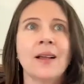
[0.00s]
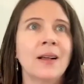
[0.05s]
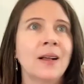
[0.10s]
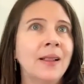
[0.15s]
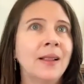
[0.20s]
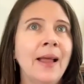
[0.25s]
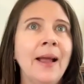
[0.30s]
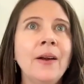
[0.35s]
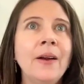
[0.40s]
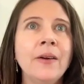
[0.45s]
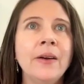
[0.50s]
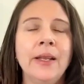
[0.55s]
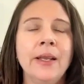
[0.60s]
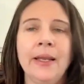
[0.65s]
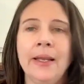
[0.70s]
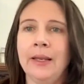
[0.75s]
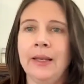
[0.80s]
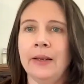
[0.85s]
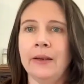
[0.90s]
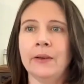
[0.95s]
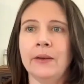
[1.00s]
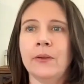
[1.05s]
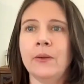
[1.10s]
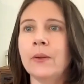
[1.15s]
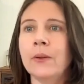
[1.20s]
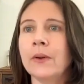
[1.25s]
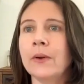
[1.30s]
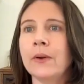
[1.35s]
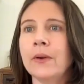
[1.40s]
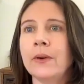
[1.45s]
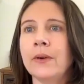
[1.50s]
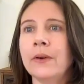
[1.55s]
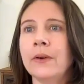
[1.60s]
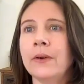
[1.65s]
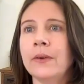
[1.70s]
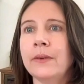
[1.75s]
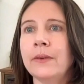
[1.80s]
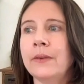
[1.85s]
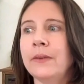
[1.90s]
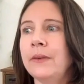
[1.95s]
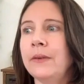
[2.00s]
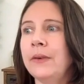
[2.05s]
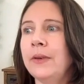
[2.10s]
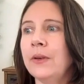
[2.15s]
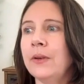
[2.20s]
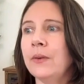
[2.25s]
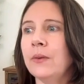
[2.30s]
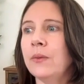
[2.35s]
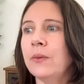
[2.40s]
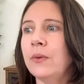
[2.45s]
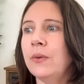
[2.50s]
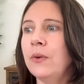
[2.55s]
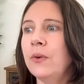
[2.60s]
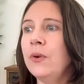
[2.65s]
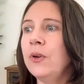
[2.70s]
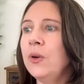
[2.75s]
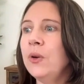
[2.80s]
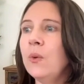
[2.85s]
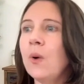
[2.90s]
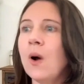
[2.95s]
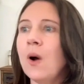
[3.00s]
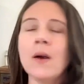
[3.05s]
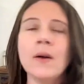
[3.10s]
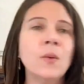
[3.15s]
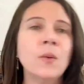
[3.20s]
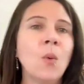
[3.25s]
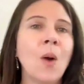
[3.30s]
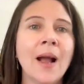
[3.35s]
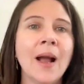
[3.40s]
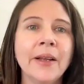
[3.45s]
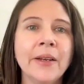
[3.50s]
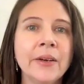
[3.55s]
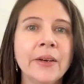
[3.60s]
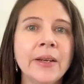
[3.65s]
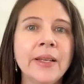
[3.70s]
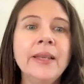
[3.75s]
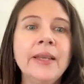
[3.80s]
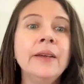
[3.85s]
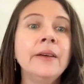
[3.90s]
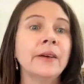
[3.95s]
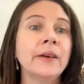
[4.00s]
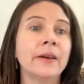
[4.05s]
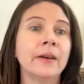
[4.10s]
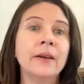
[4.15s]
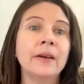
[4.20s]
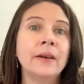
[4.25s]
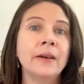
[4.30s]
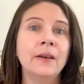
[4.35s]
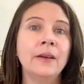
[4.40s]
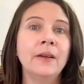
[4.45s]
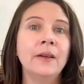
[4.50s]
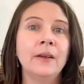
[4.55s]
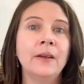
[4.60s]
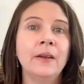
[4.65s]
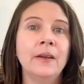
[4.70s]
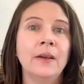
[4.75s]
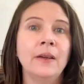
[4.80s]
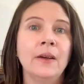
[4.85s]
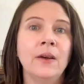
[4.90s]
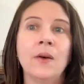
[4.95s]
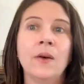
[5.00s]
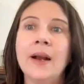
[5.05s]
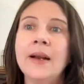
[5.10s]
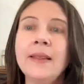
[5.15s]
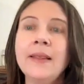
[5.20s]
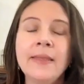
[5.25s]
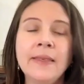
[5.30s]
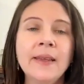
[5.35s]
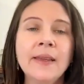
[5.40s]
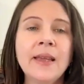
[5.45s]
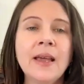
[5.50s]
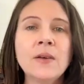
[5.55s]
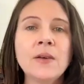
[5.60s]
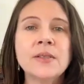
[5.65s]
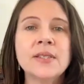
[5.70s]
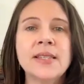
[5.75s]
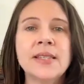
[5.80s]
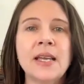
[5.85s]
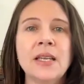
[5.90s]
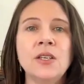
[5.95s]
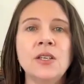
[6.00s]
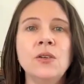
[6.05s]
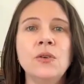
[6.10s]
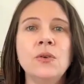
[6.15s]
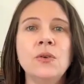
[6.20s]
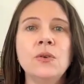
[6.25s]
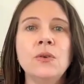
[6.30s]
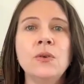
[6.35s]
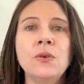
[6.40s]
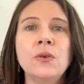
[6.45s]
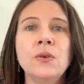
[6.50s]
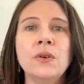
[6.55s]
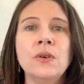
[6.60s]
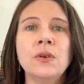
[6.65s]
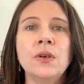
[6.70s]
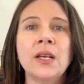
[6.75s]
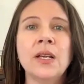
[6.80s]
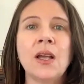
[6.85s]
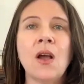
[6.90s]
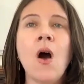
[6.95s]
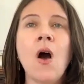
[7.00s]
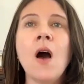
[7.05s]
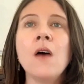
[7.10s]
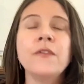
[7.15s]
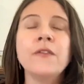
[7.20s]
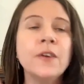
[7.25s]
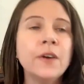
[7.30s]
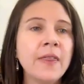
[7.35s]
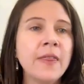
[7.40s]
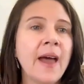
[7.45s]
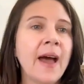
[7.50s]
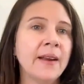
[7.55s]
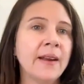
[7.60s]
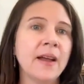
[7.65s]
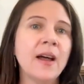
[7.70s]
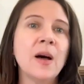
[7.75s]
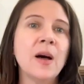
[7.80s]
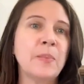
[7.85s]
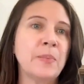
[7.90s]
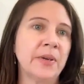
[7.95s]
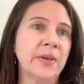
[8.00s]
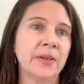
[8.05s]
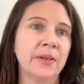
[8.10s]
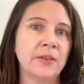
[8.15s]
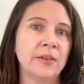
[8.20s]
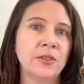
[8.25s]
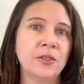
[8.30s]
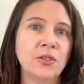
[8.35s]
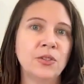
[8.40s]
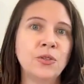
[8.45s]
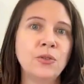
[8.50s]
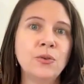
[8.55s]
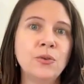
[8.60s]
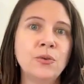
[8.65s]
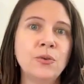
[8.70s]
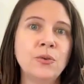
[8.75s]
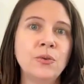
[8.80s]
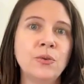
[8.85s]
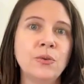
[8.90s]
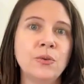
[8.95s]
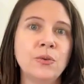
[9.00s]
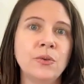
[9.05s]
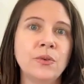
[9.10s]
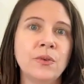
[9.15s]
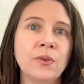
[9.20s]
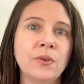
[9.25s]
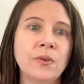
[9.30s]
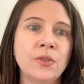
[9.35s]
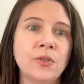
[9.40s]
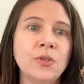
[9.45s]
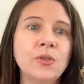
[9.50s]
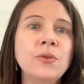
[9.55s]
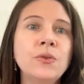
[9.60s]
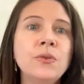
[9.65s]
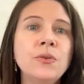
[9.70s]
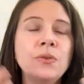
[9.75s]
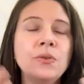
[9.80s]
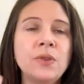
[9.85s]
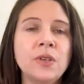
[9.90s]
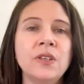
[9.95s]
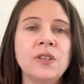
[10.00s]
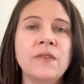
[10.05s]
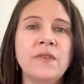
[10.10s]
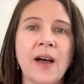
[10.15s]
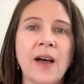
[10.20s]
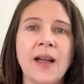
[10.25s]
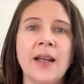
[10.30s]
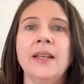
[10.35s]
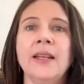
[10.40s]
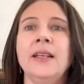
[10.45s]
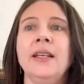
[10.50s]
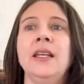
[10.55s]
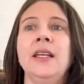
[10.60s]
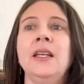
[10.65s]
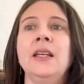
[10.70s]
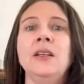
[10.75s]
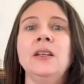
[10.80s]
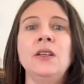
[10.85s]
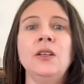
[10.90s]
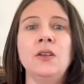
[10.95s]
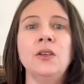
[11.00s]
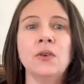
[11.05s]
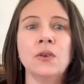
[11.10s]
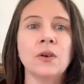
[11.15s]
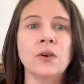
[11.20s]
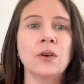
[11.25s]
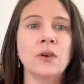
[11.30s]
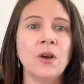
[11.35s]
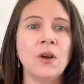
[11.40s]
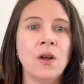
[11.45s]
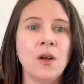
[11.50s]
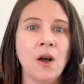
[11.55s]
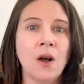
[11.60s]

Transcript: clarity, or, who you are and why you're here, or anything else, that you offer that up to the divine in your